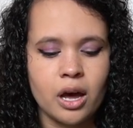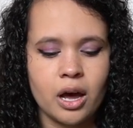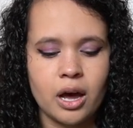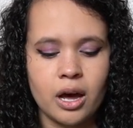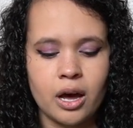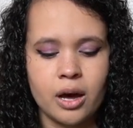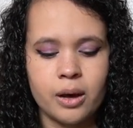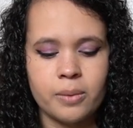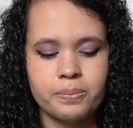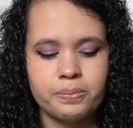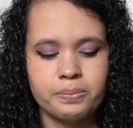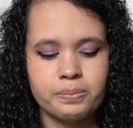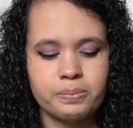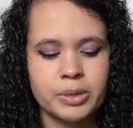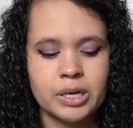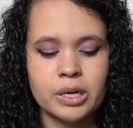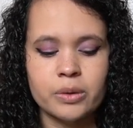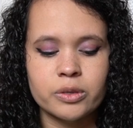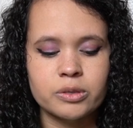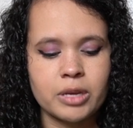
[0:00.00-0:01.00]
Um,
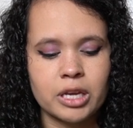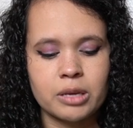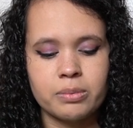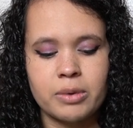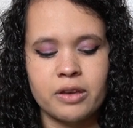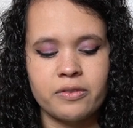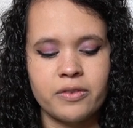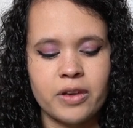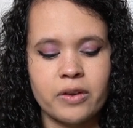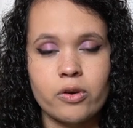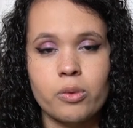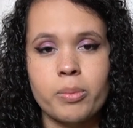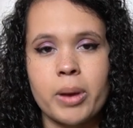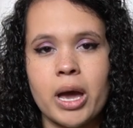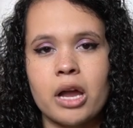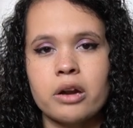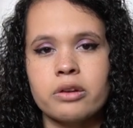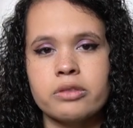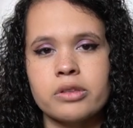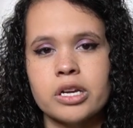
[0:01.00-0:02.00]
but it was like my favorite
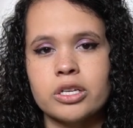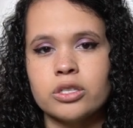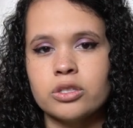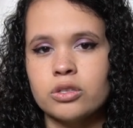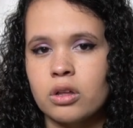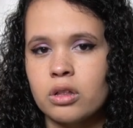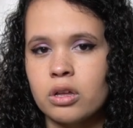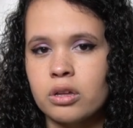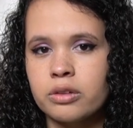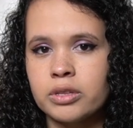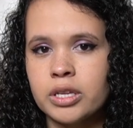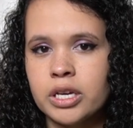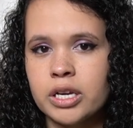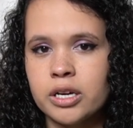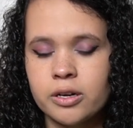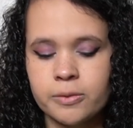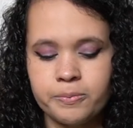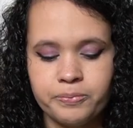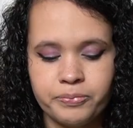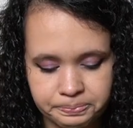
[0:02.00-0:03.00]
pattern that I saw on
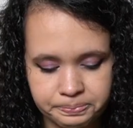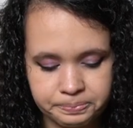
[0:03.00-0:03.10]
there.